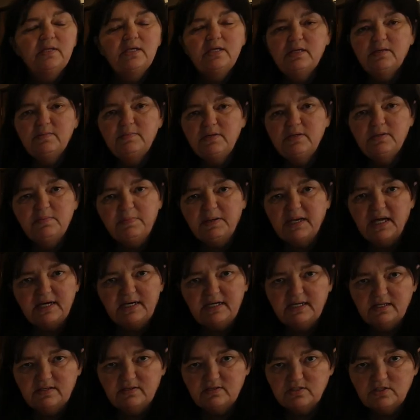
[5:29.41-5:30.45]
you plug
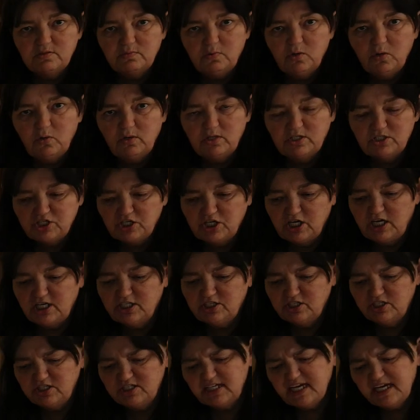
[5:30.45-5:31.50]
it into the wall and charge
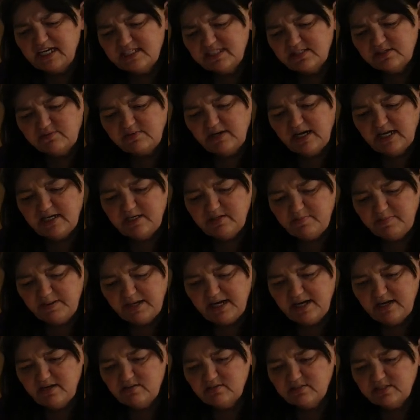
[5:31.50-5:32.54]
it. It takes around
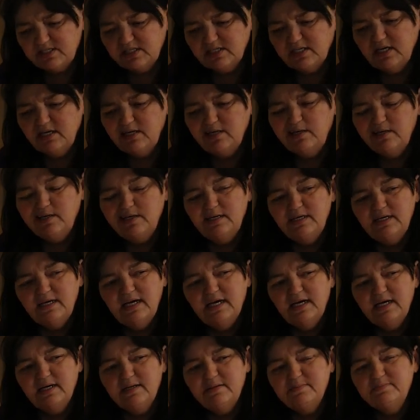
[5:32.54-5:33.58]
about
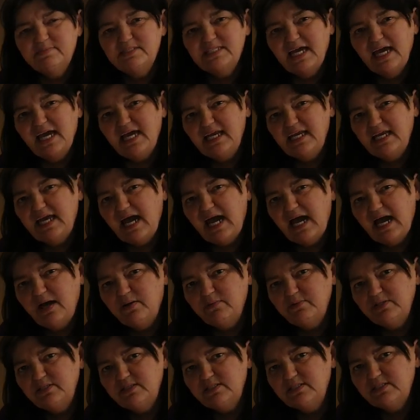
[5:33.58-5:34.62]
10
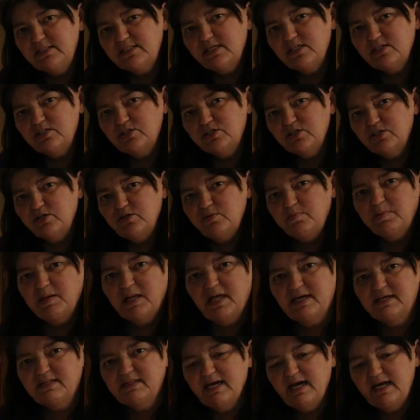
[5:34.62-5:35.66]
hours to
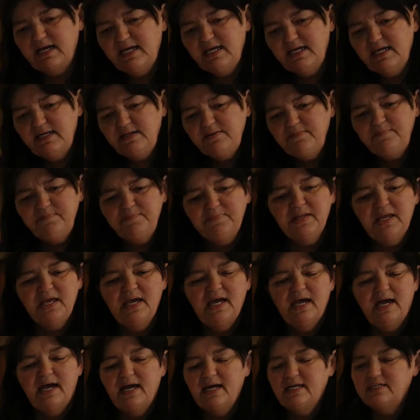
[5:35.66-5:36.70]
plug that in
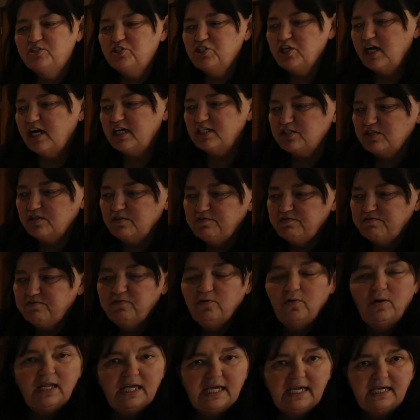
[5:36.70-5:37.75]
and charge it
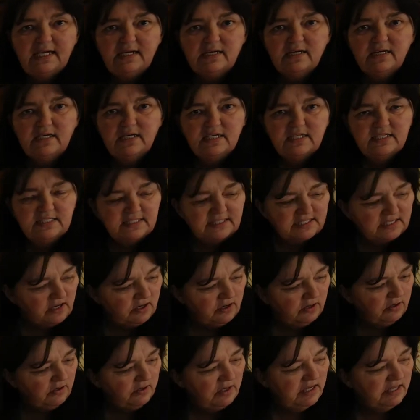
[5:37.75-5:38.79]
fully.
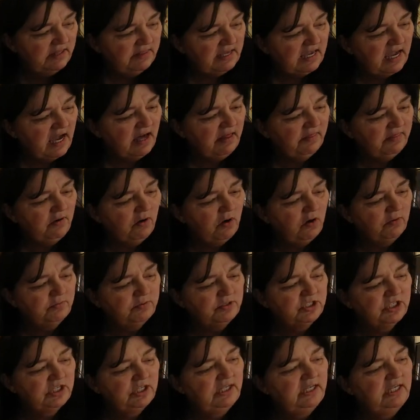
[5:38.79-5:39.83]
So the other
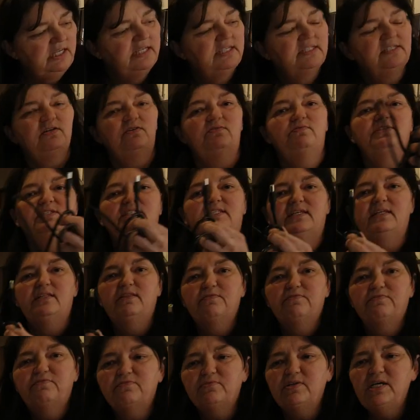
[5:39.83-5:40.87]
option is obviously the
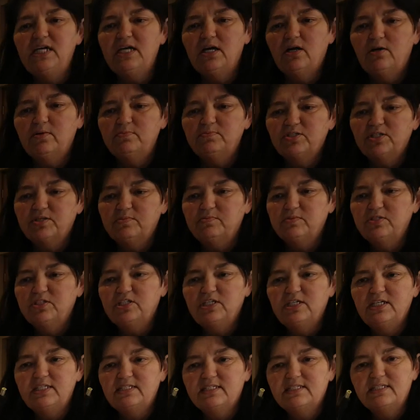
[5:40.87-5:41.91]
free option, which
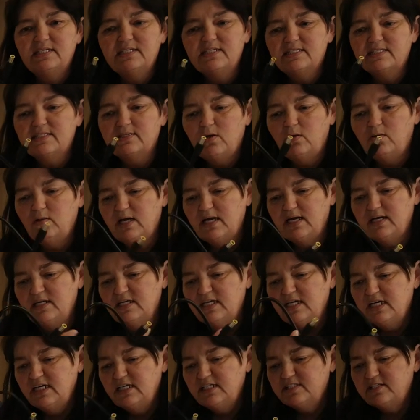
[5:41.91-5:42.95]
is the solar.
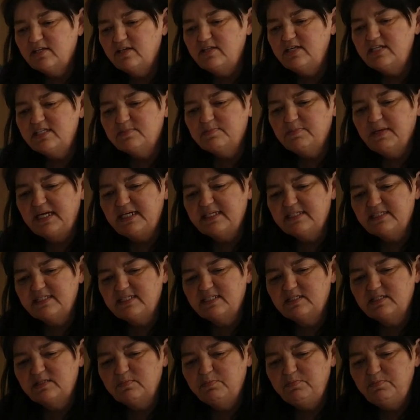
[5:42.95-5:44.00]
So this makes
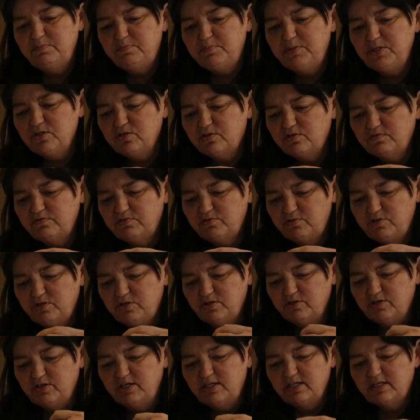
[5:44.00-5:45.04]
this beautiful
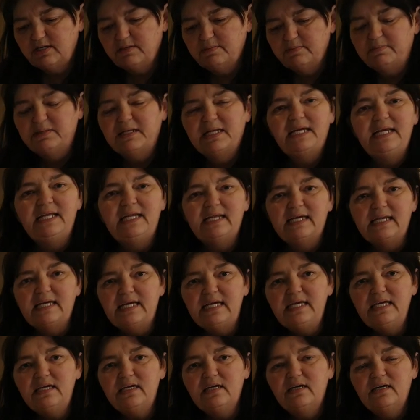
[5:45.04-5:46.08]
unit
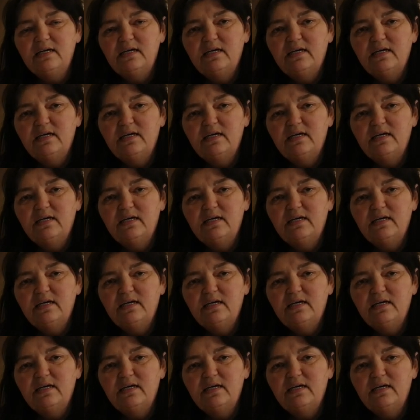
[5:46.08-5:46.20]
completely